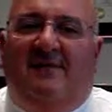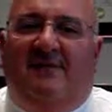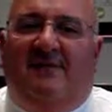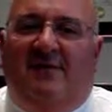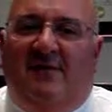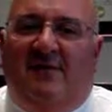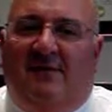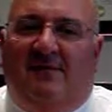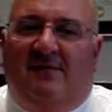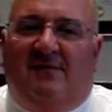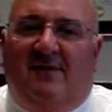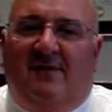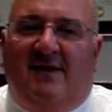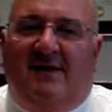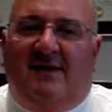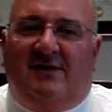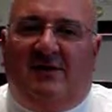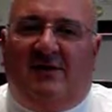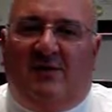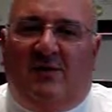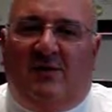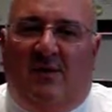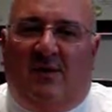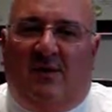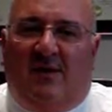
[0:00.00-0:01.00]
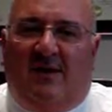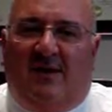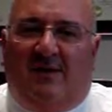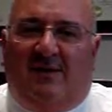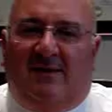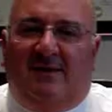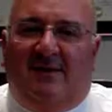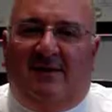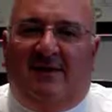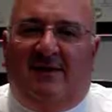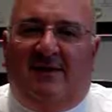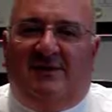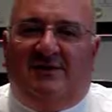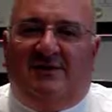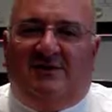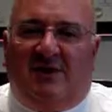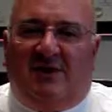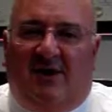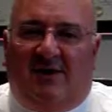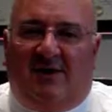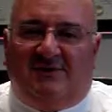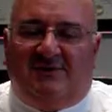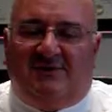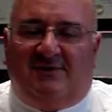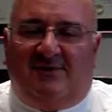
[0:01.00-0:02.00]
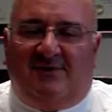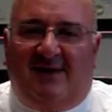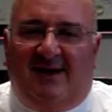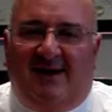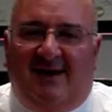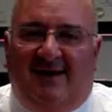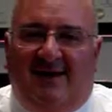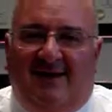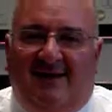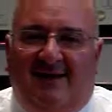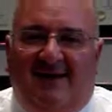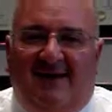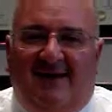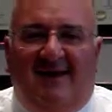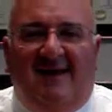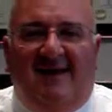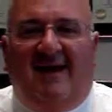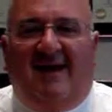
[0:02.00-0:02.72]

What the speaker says: feel free to call Charles Green